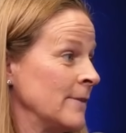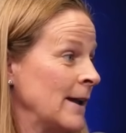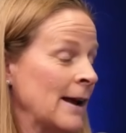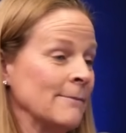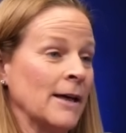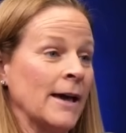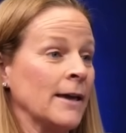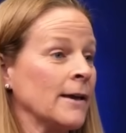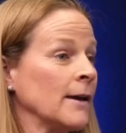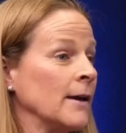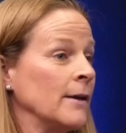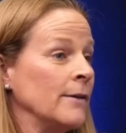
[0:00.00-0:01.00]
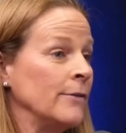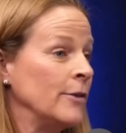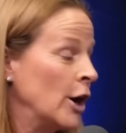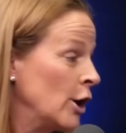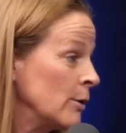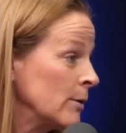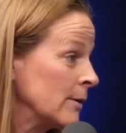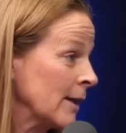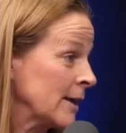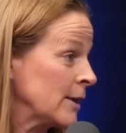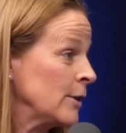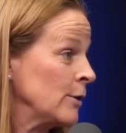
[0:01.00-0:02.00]
And I'm like, no,
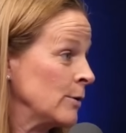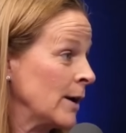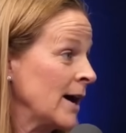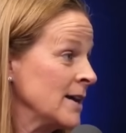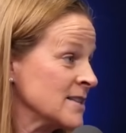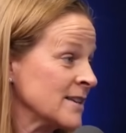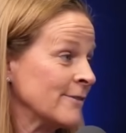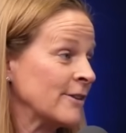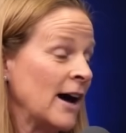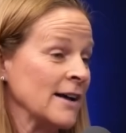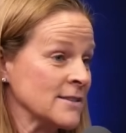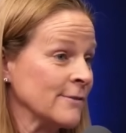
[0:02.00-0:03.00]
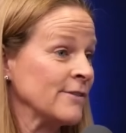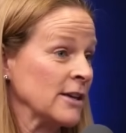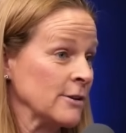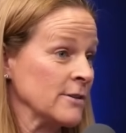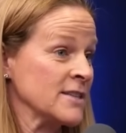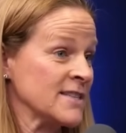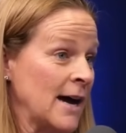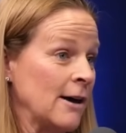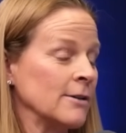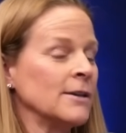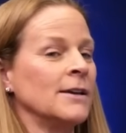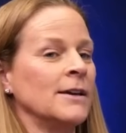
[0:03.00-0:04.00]
like you guys have got to figure this
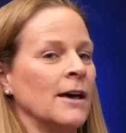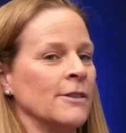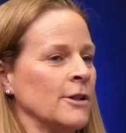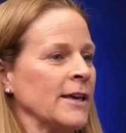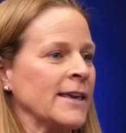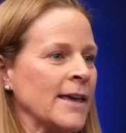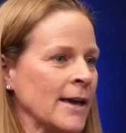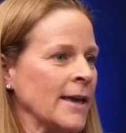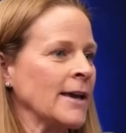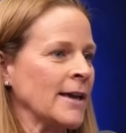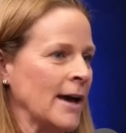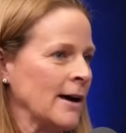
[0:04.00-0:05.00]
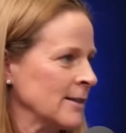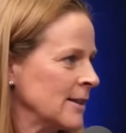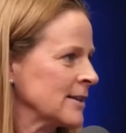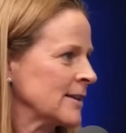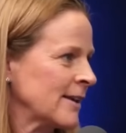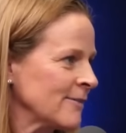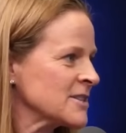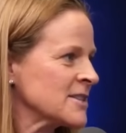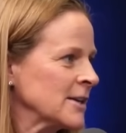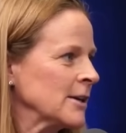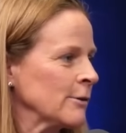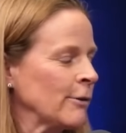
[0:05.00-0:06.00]
out. And they're like, yeah. Give us
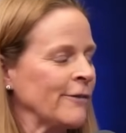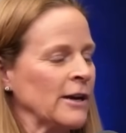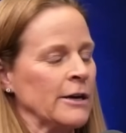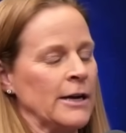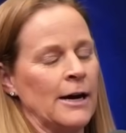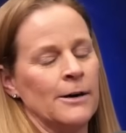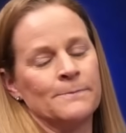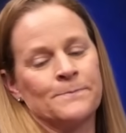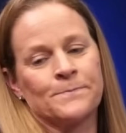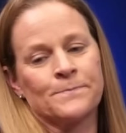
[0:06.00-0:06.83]
the year. We'll figure it out.